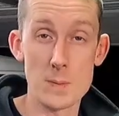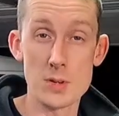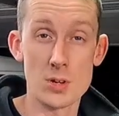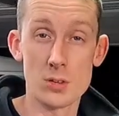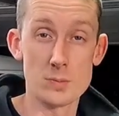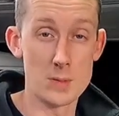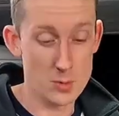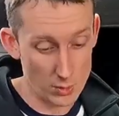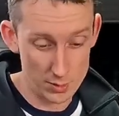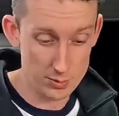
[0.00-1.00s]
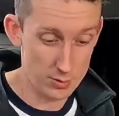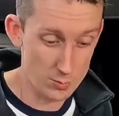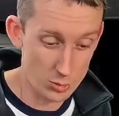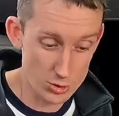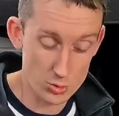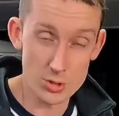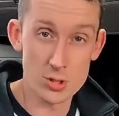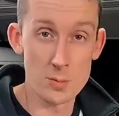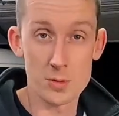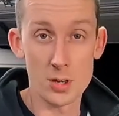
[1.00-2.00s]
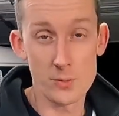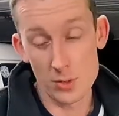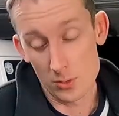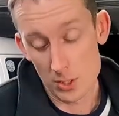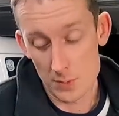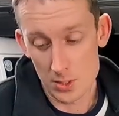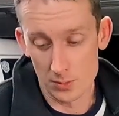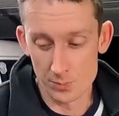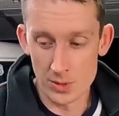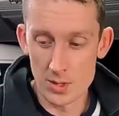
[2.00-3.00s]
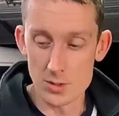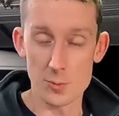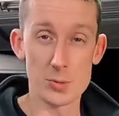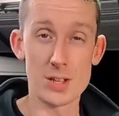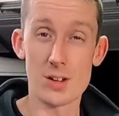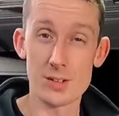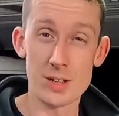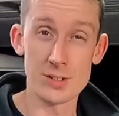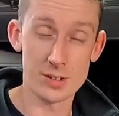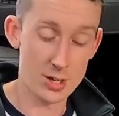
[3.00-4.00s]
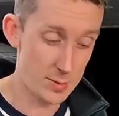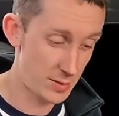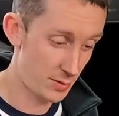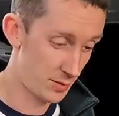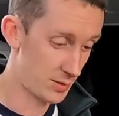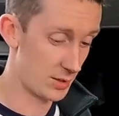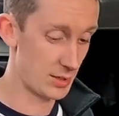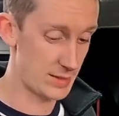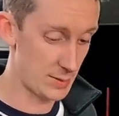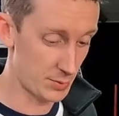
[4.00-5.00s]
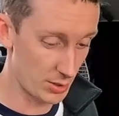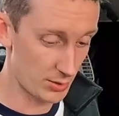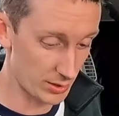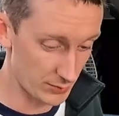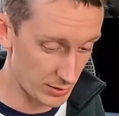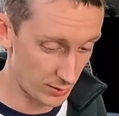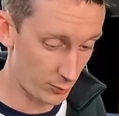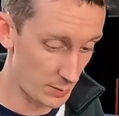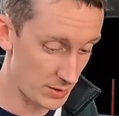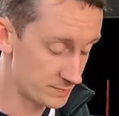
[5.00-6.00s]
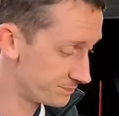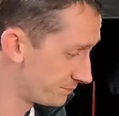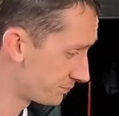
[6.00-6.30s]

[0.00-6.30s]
Maybe you don't. Maybe you want to see some more short-term stuff. You know, let me know. Just put that all down in the comments down below. I'd love to hear from you.